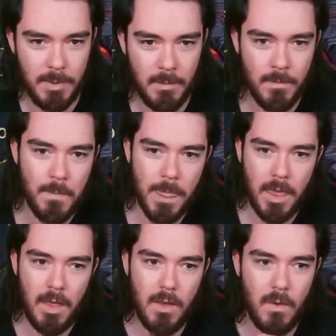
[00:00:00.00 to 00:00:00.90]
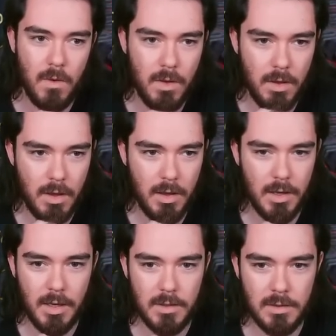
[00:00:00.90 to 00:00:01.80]
him? Uh, I
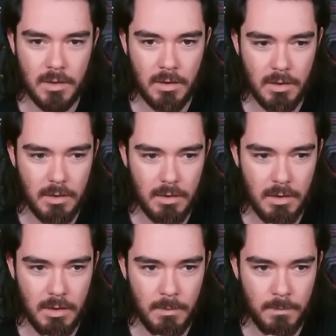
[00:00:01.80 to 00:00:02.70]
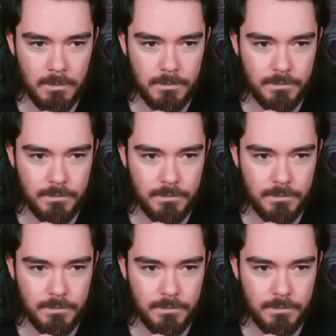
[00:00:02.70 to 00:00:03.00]
guess not. Um,